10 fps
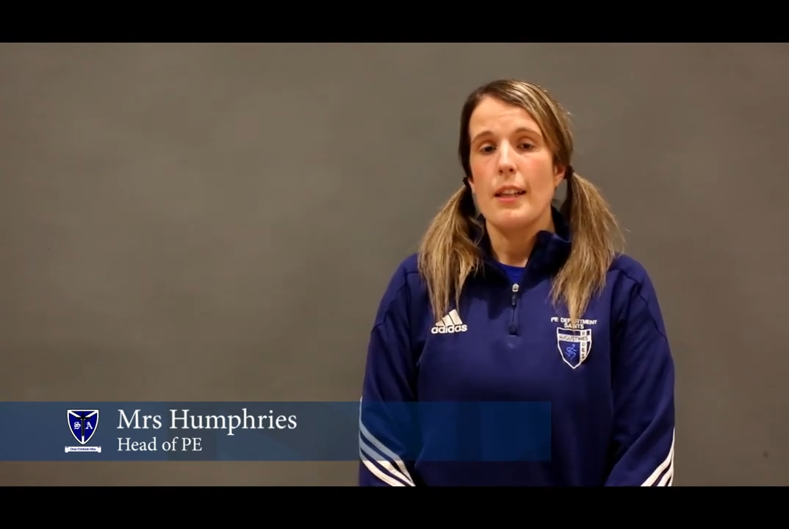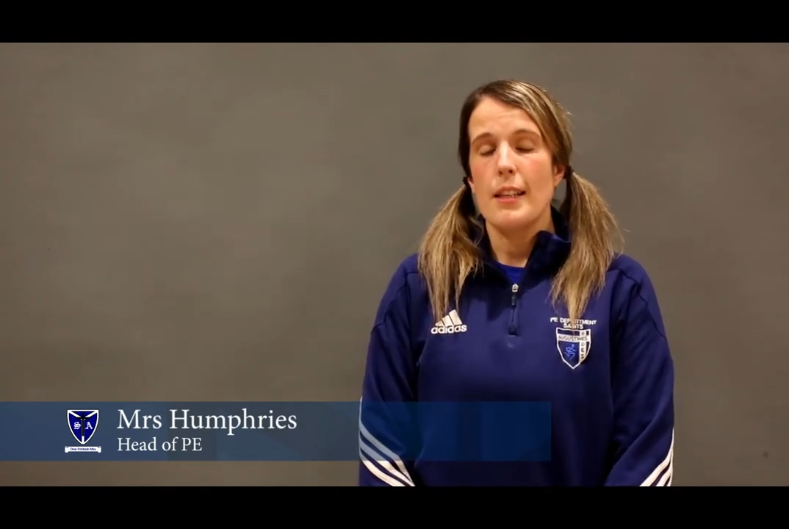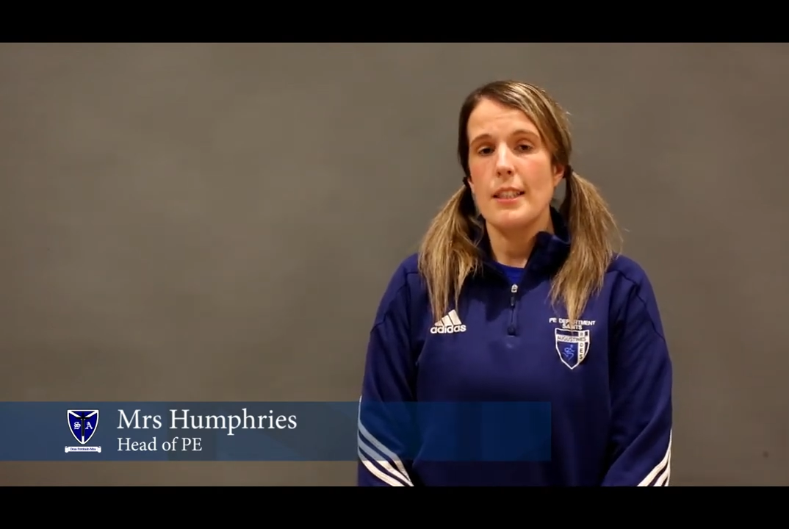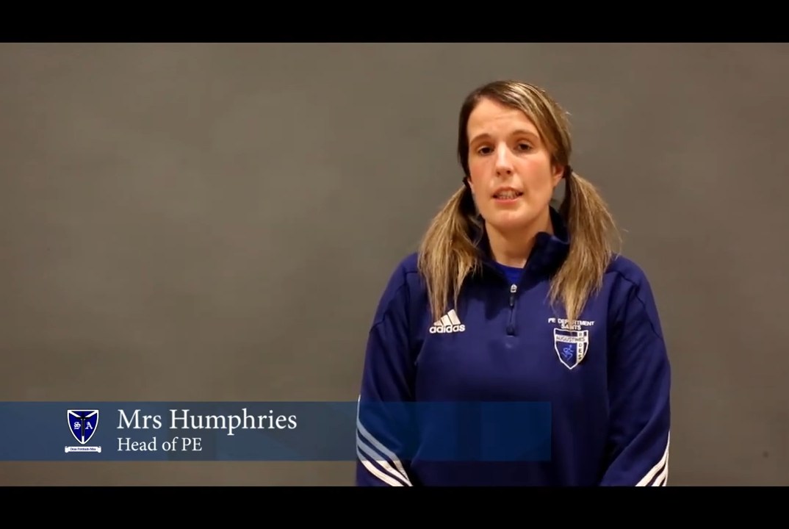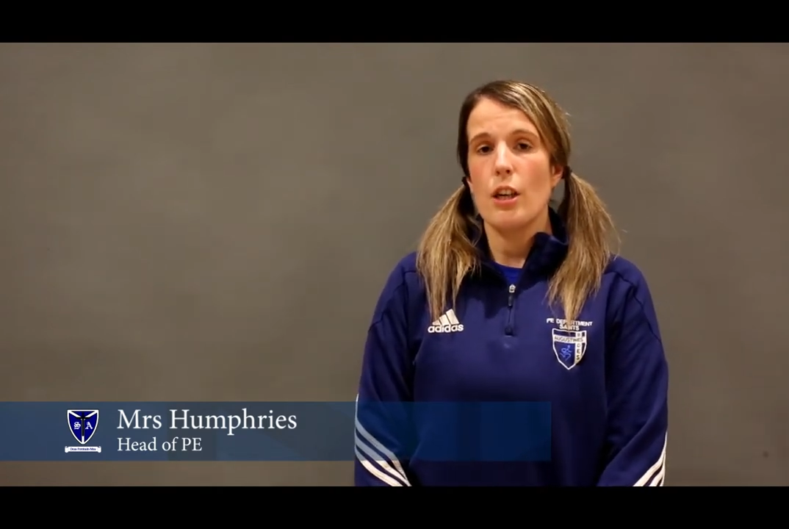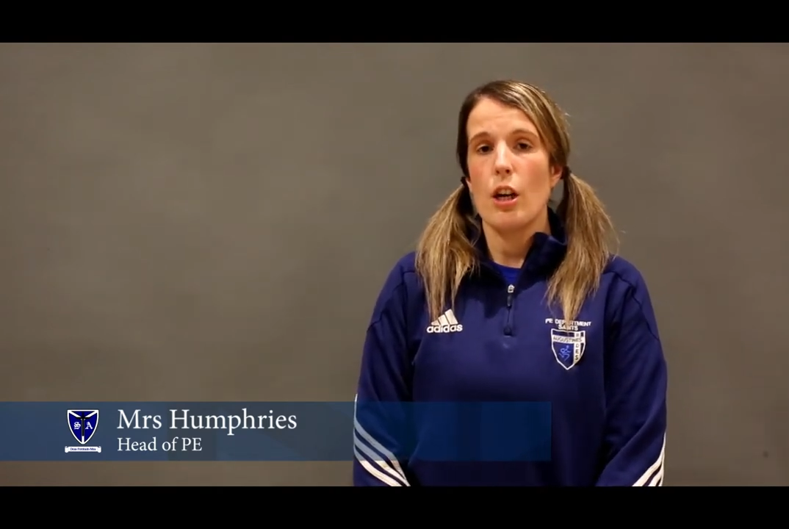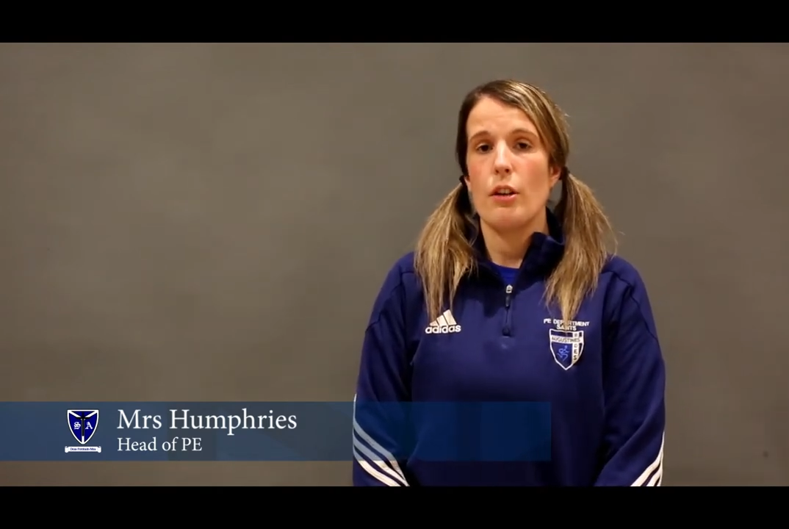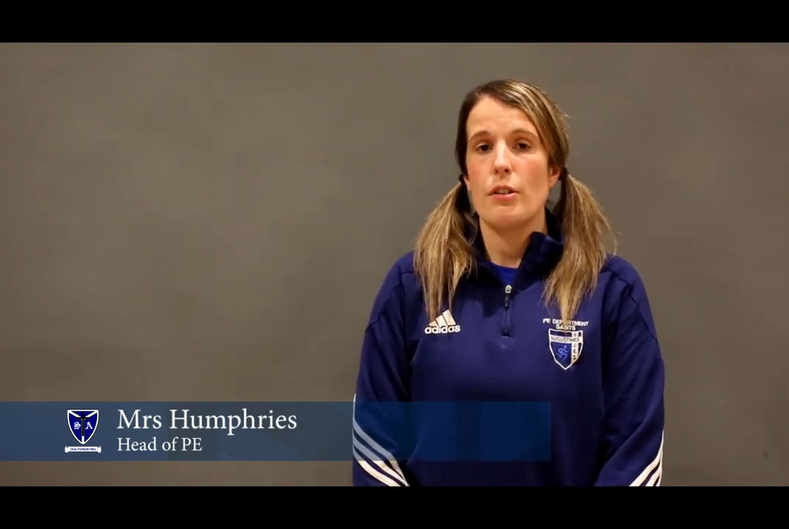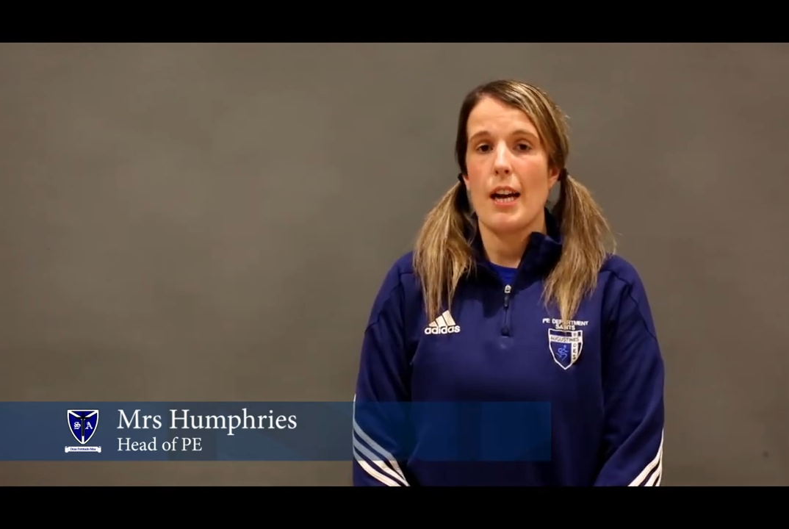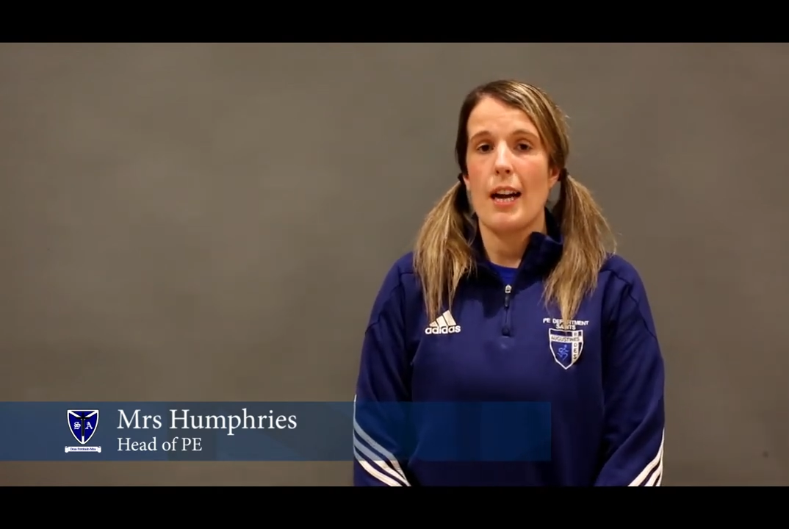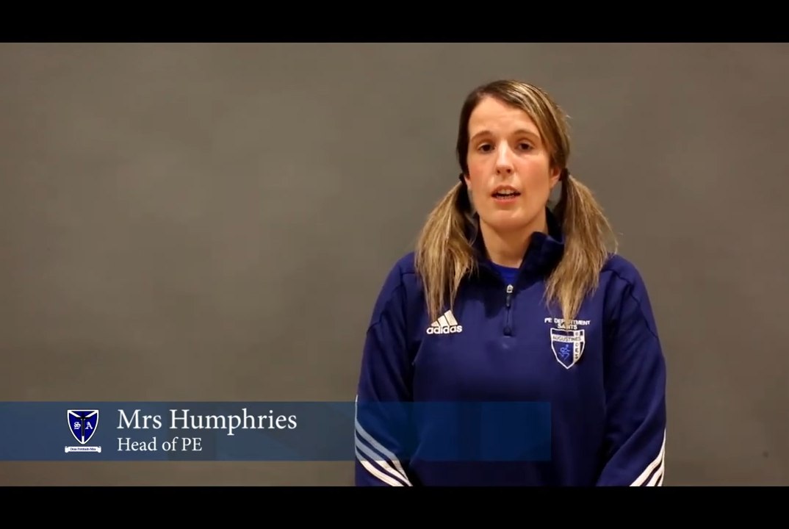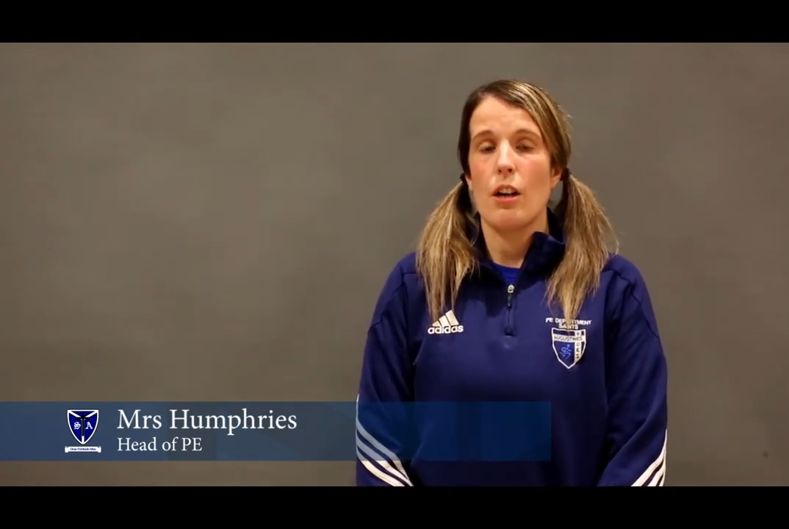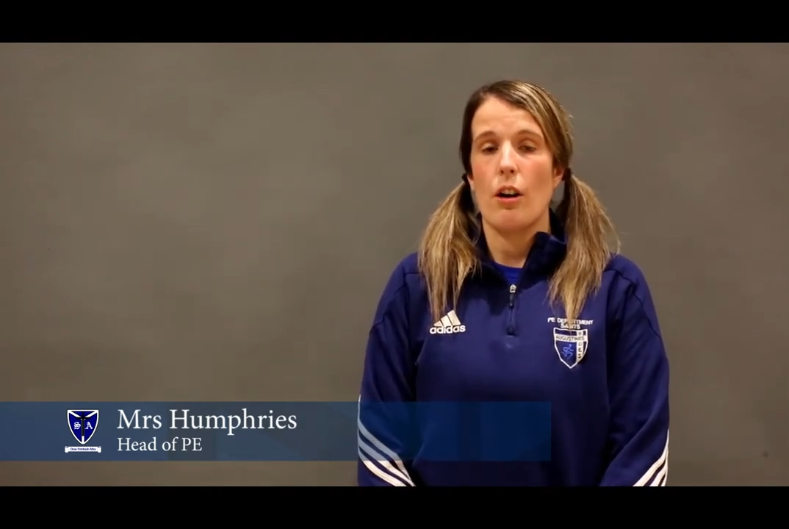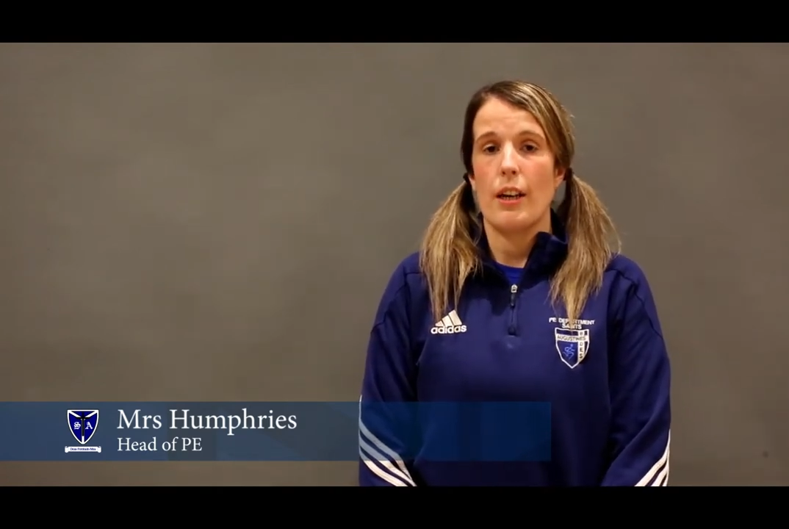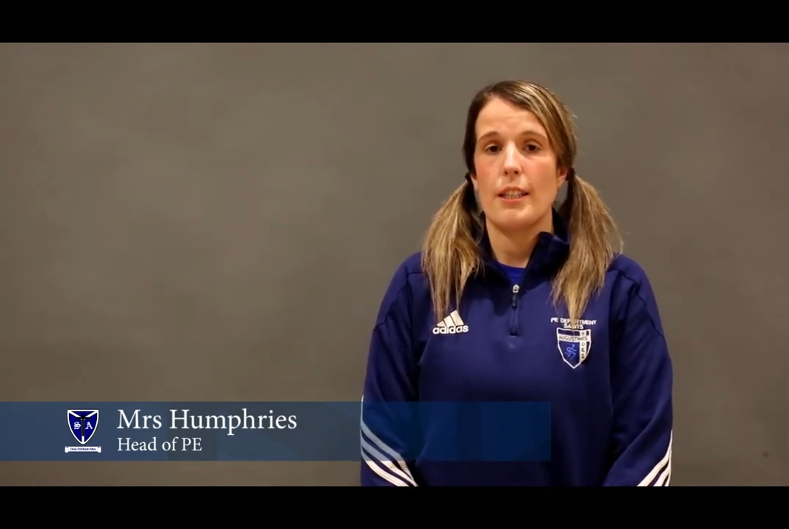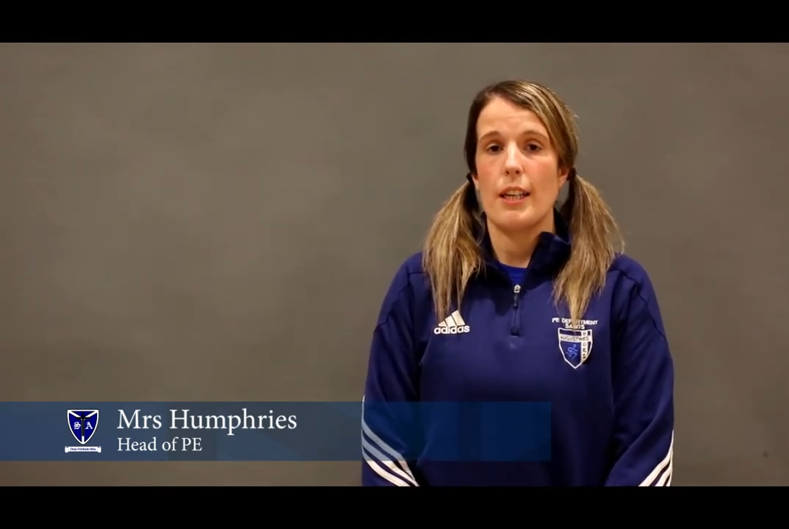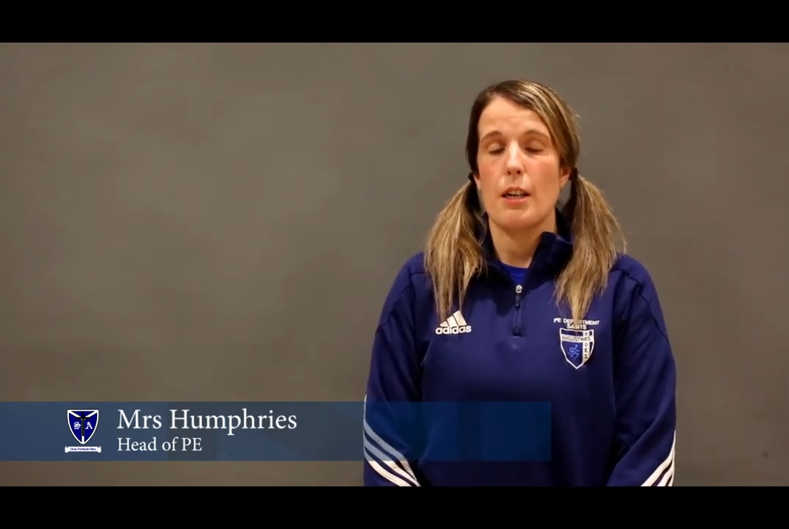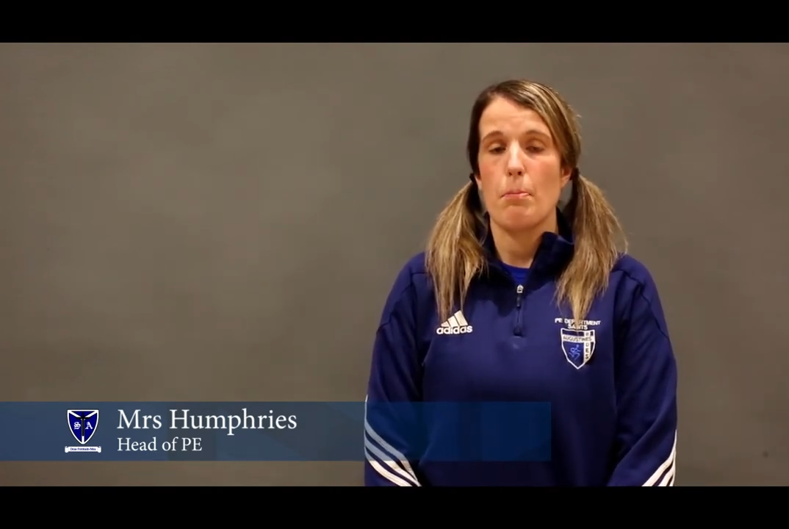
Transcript: This includes analysing